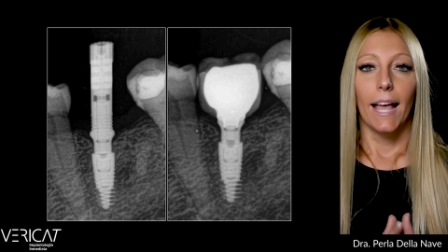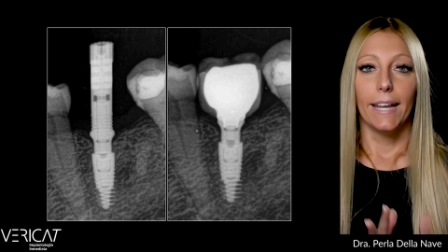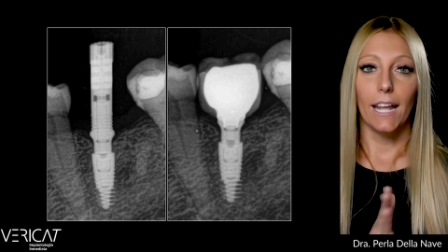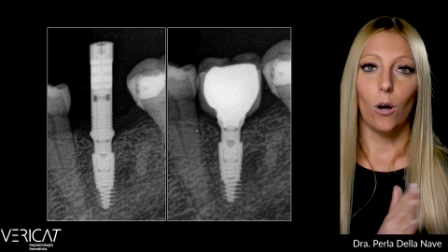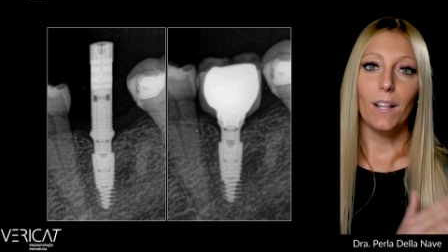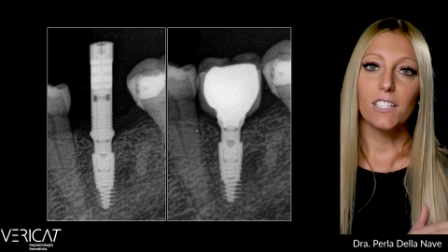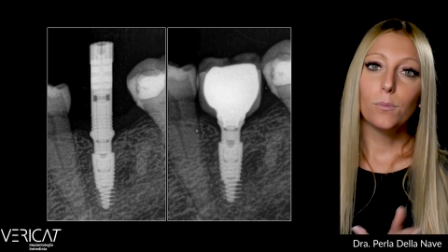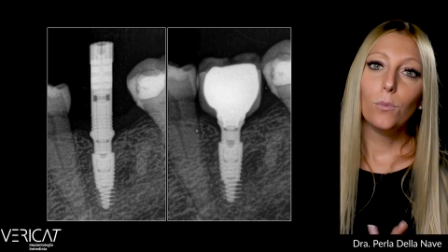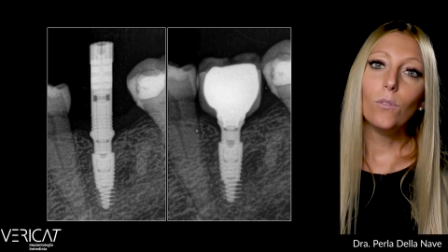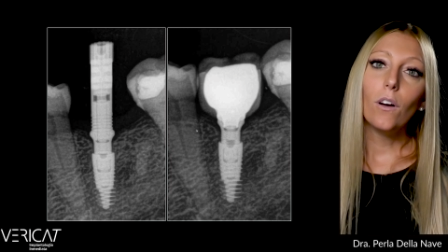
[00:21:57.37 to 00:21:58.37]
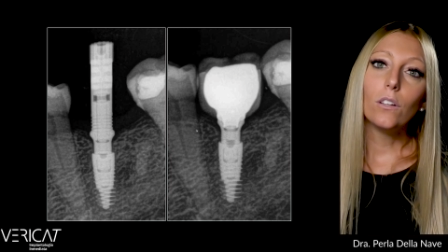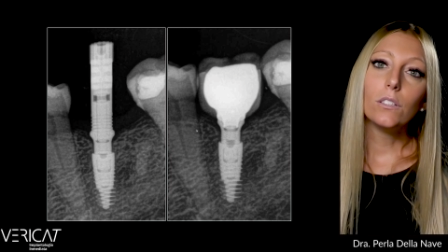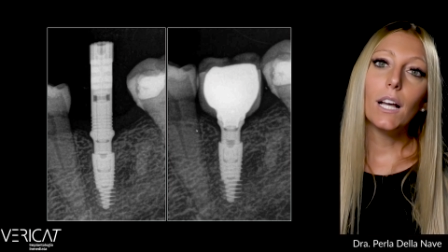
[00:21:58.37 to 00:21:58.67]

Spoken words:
Now let's move on